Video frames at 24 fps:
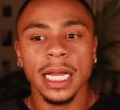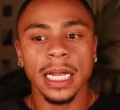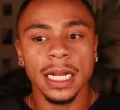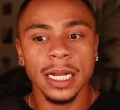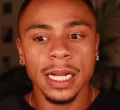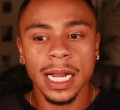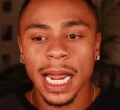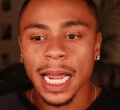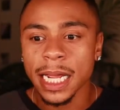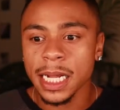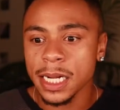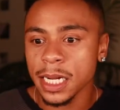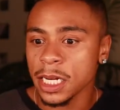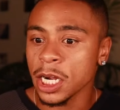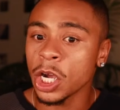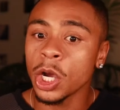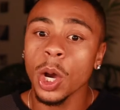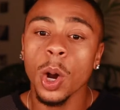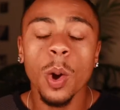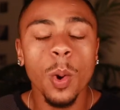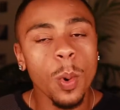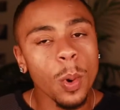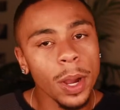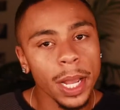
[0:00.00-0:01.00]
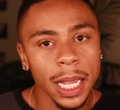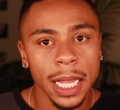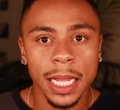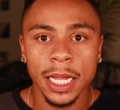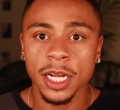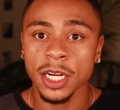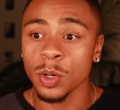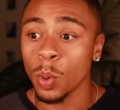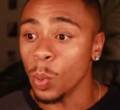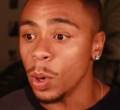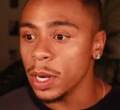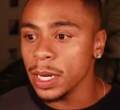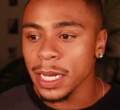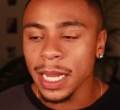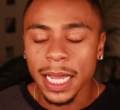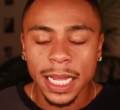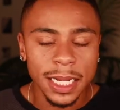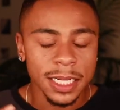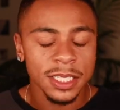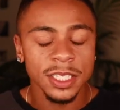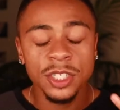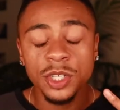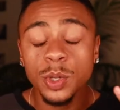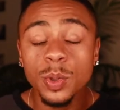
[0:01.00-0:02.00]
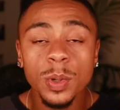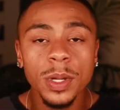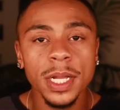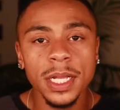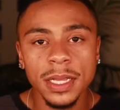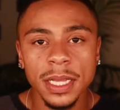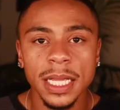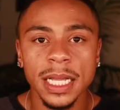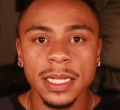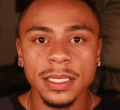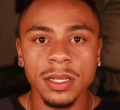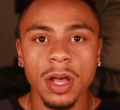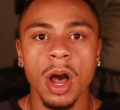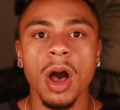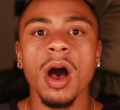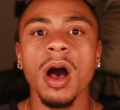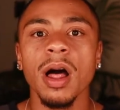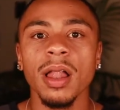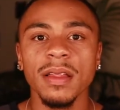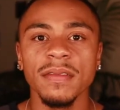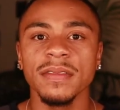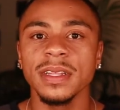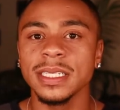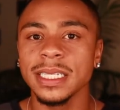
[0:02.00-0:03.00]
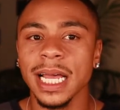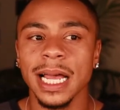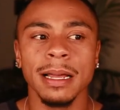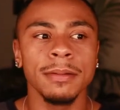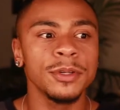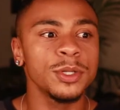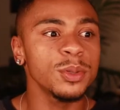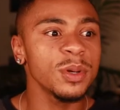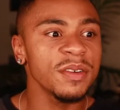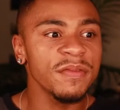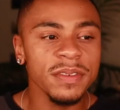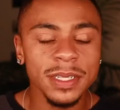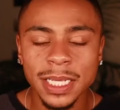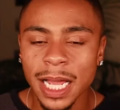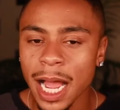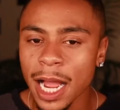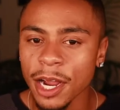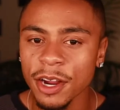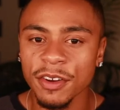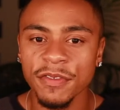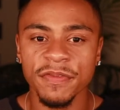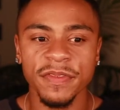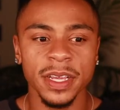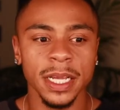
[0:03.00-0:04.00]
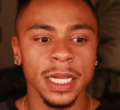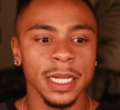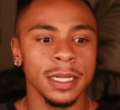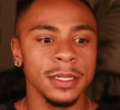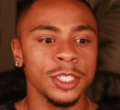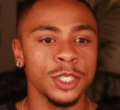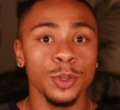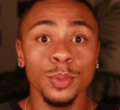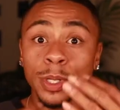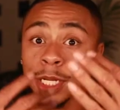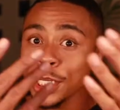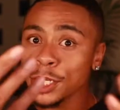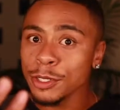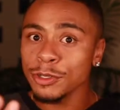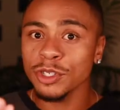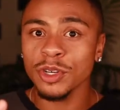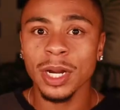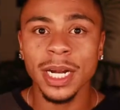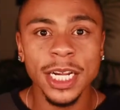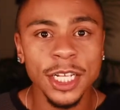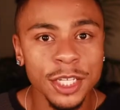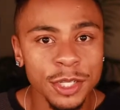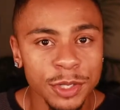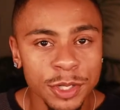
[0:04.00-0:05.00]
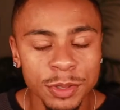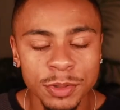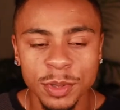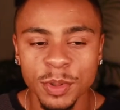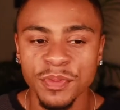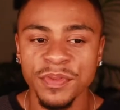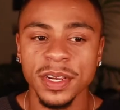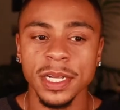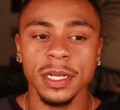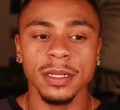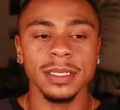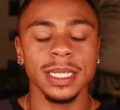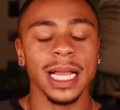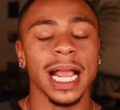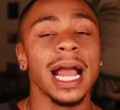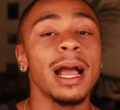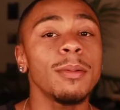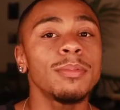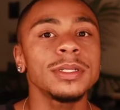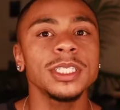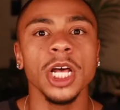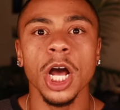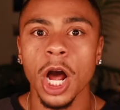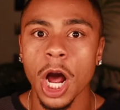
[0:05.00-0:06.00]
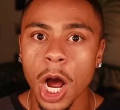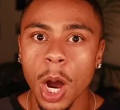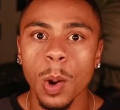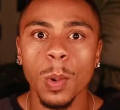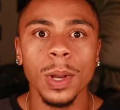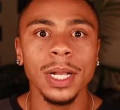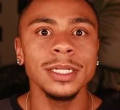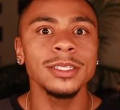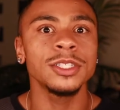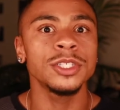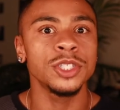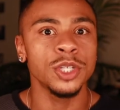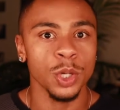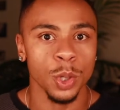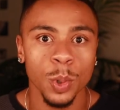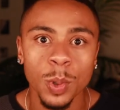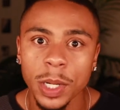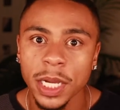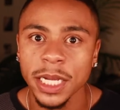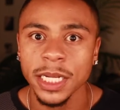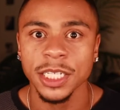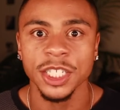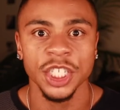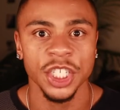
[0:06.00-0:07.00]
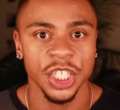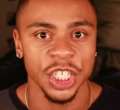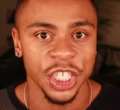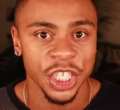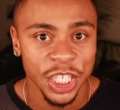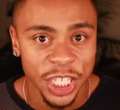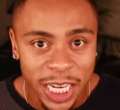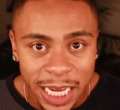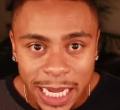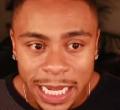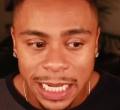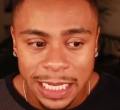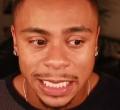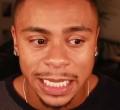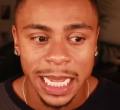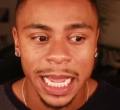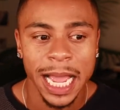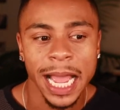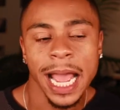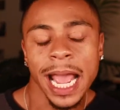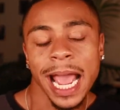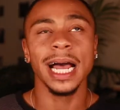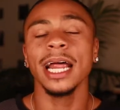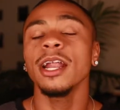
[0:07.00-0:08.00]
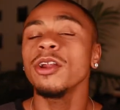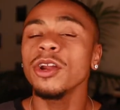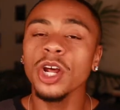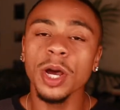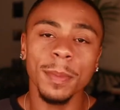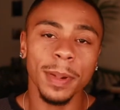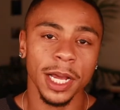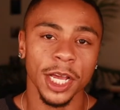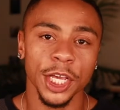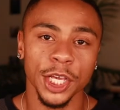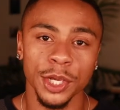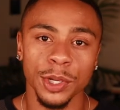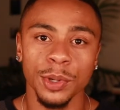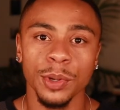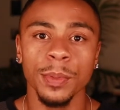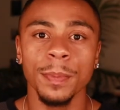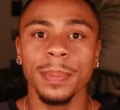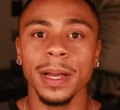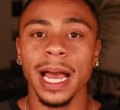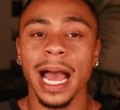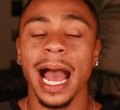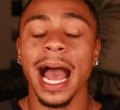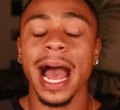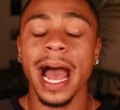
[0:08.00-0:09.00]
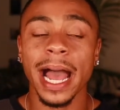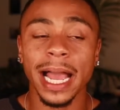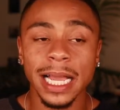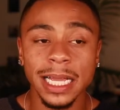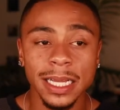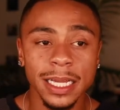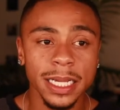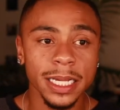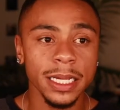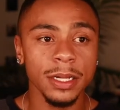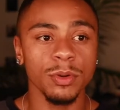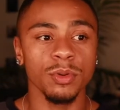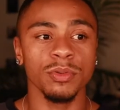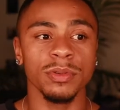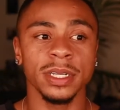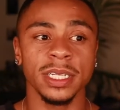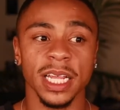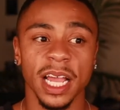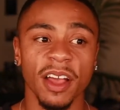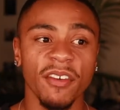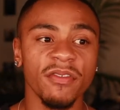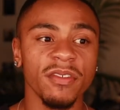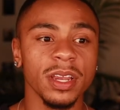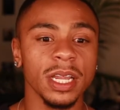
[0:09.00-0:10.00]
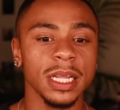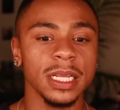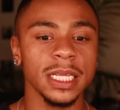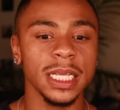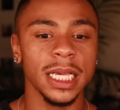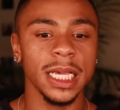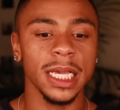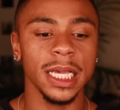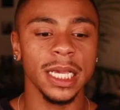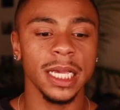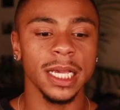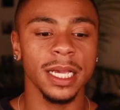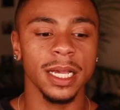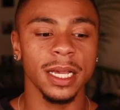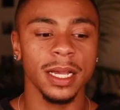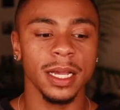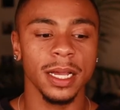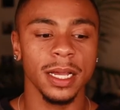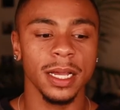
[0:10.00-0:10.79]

like going, like doing things all of the time, doing photography, trying to do YouTube videos. Like I was always doing shit. I don't know about you, but I definitely